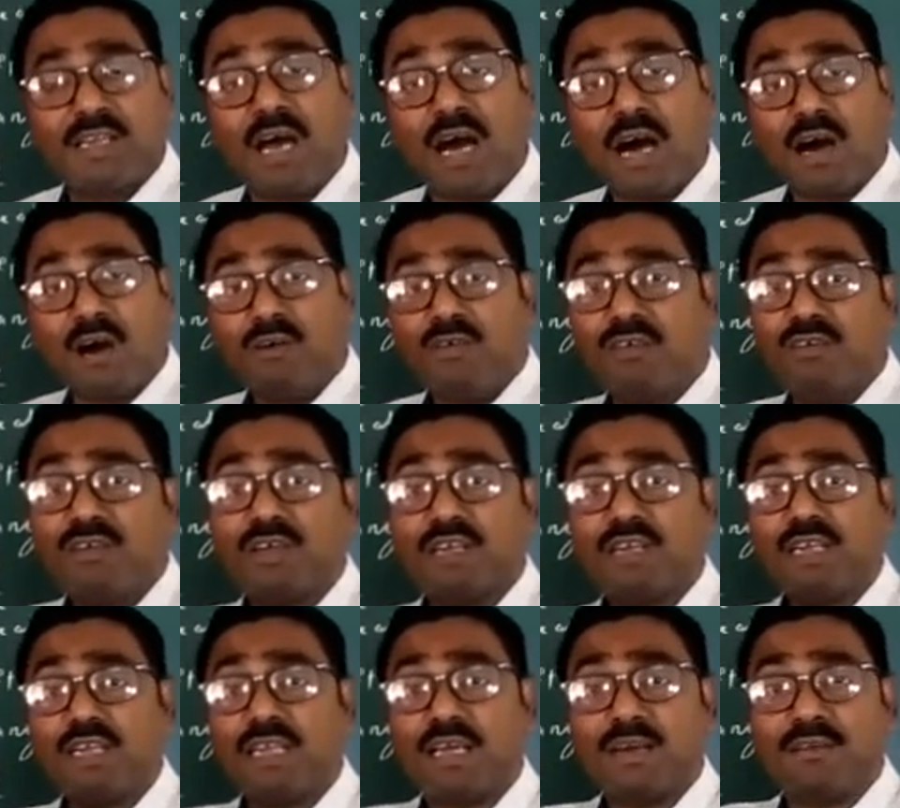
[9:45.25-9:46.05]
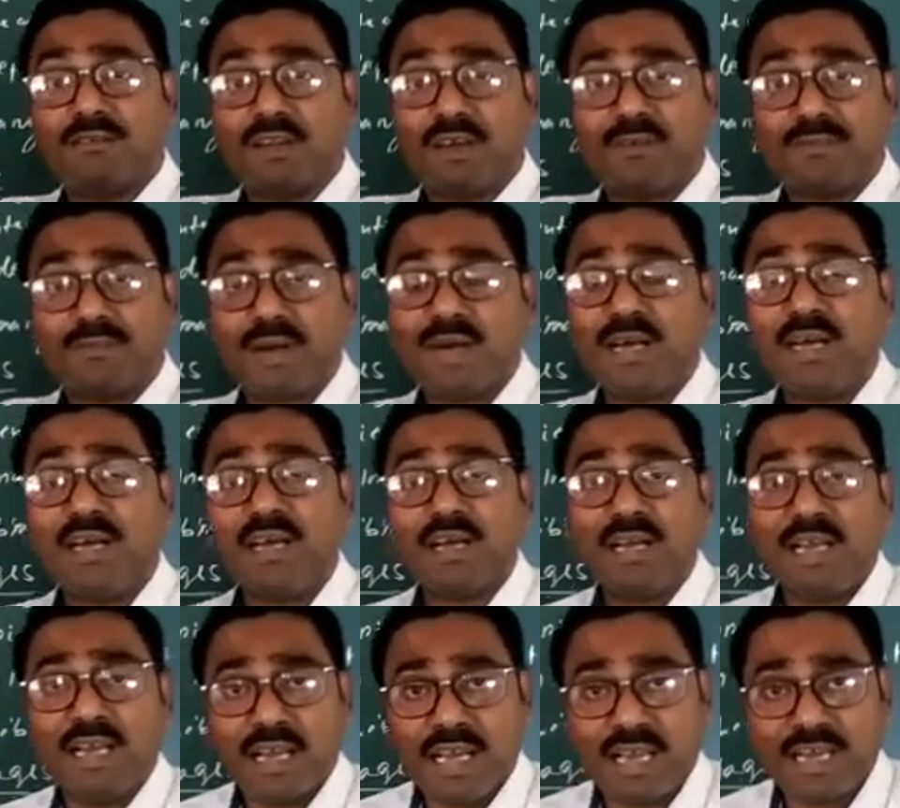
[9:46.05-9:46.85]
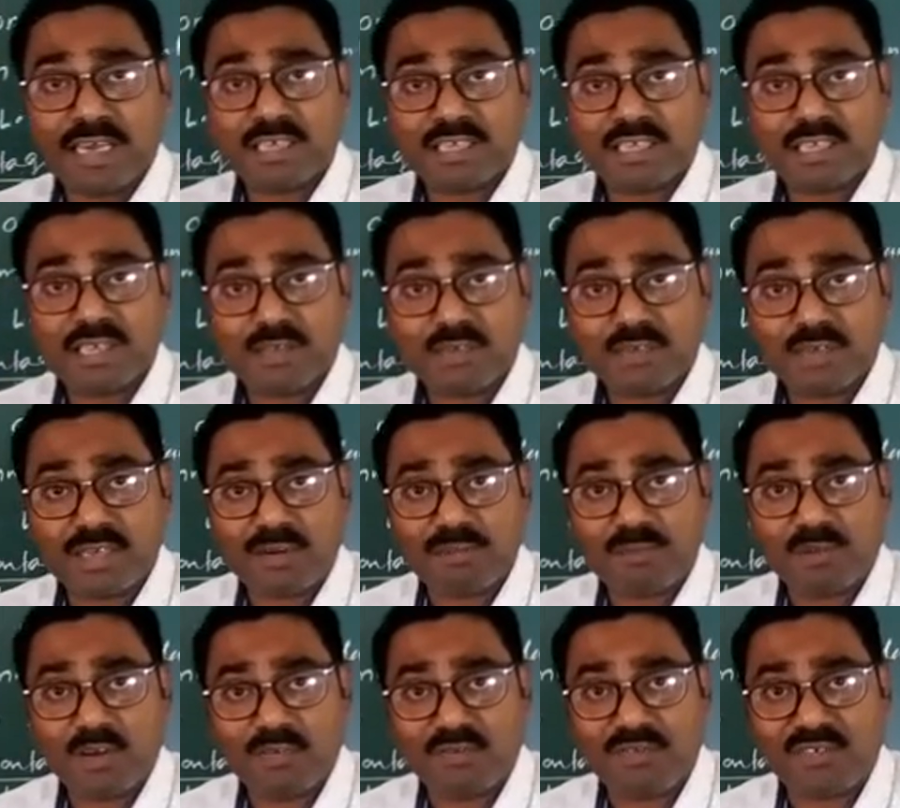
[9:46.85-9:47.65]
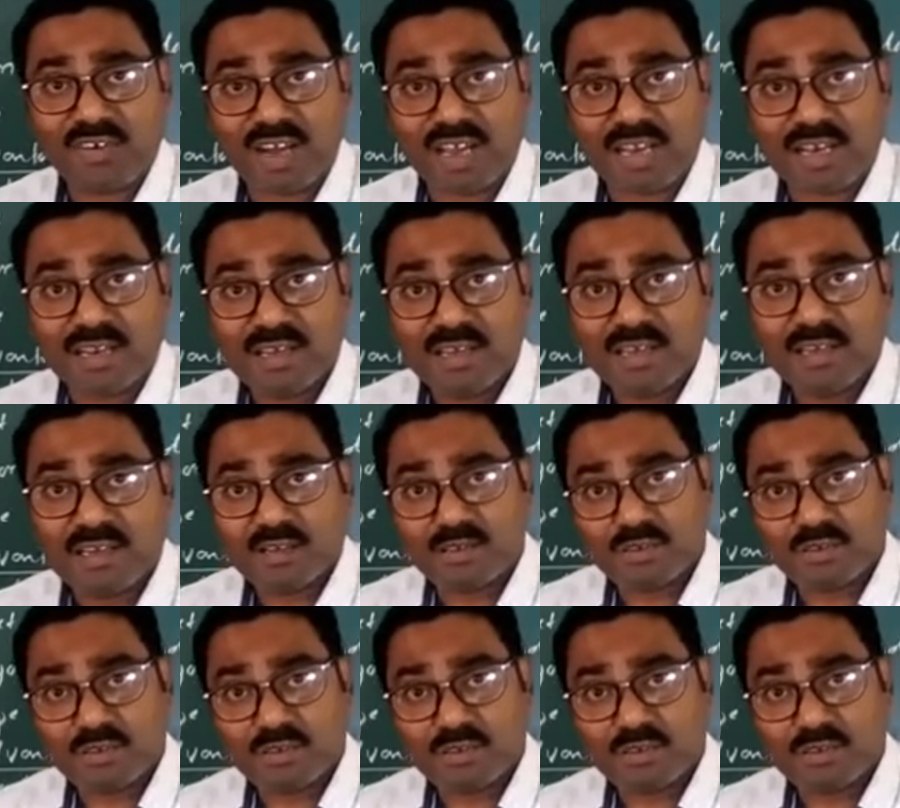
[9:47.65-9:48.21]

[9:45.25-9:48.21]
how we will develop a executable file.